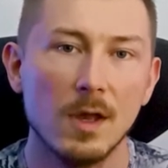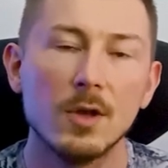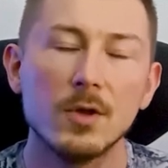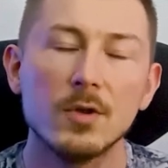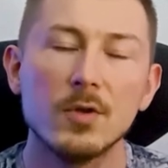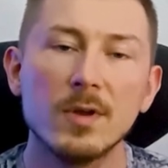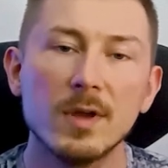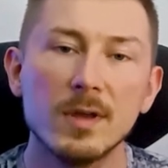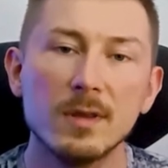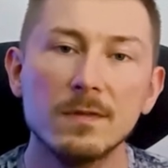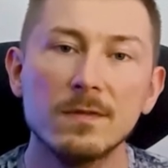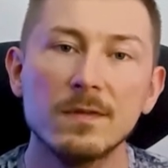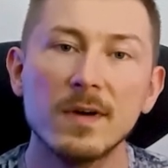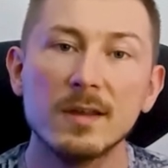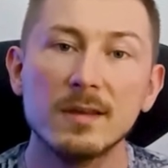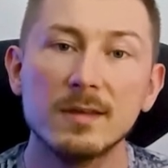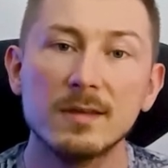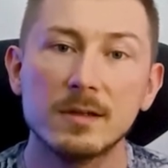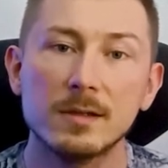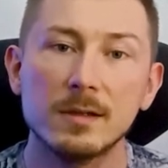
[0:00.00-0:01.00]
You can
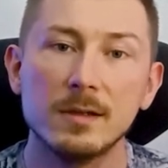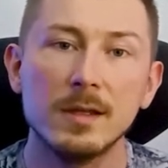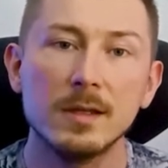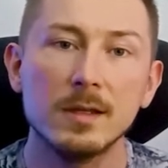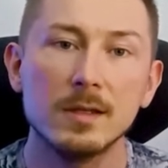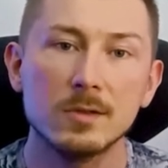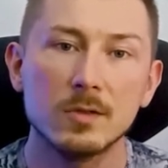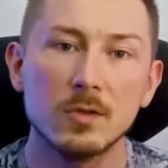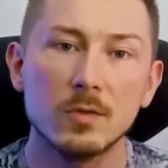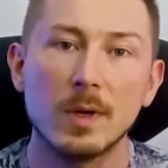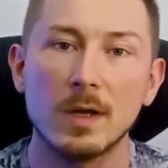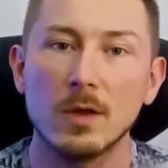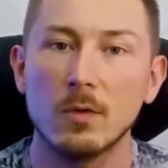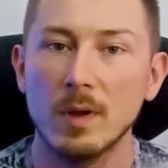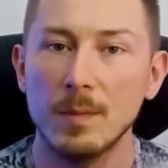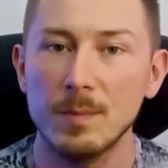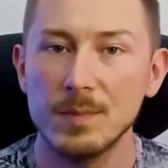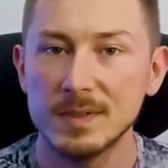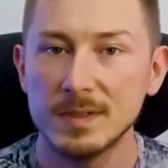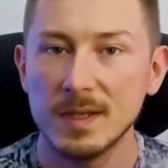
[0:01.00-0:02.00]
find there links to my
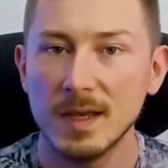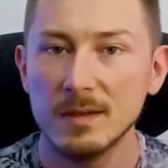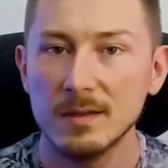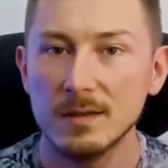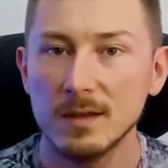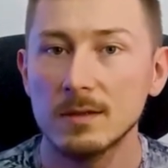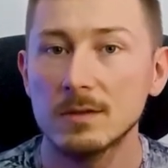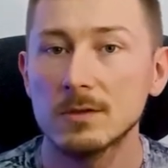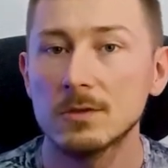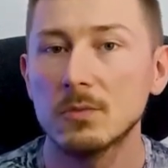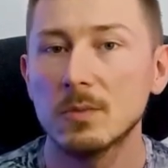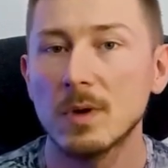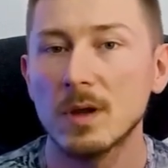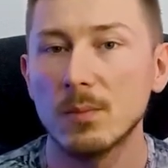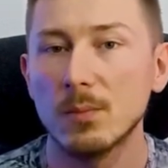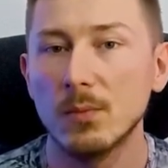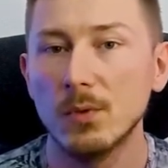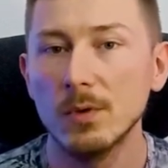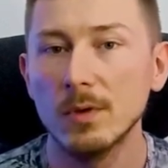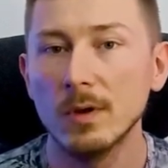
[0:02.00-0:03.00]
website and to my
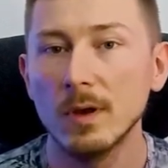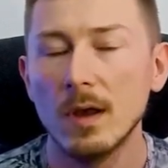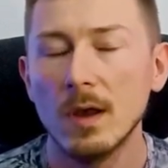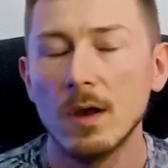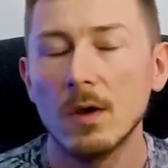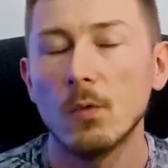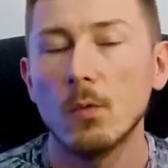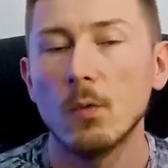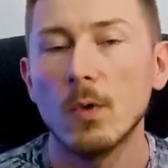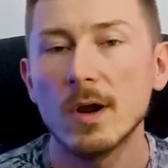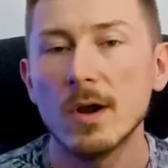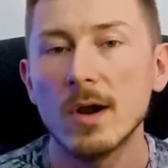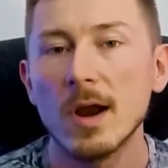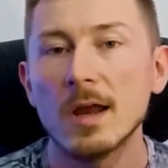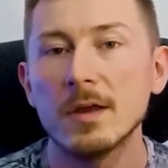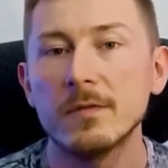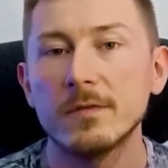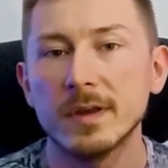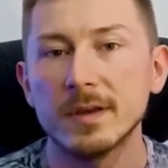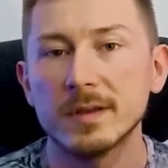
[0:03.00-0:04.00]
book, where
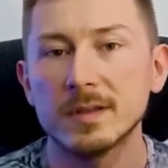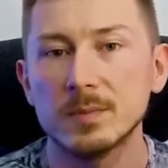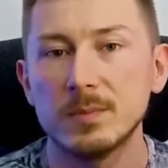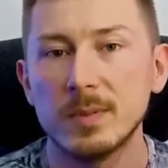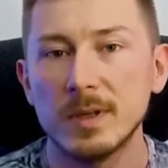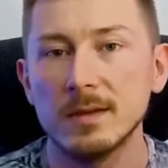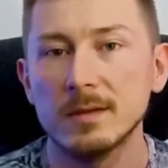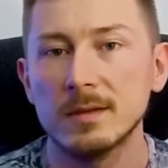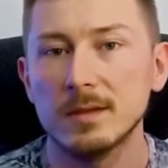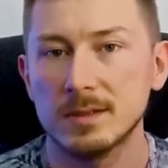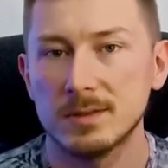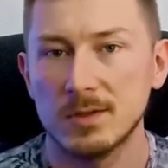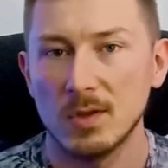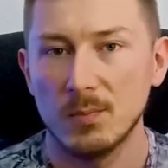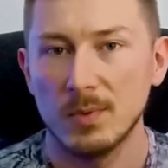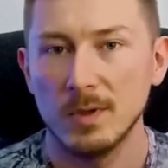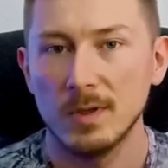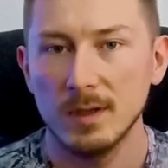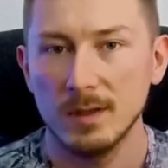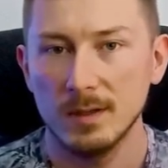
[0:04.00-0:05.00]
I've explained this
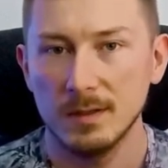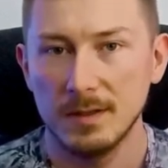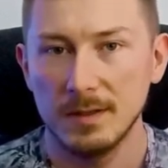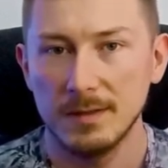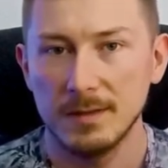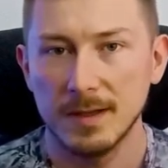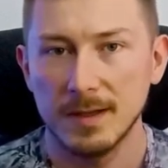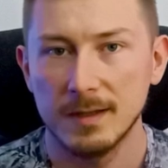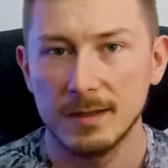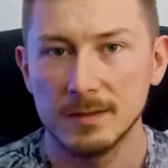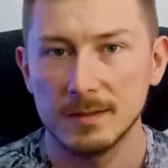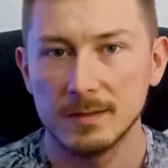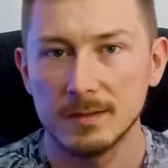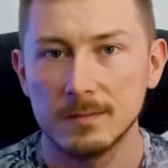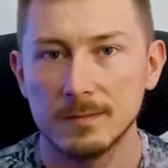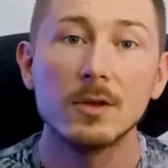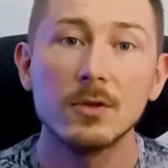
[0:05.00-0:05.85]
topic in details.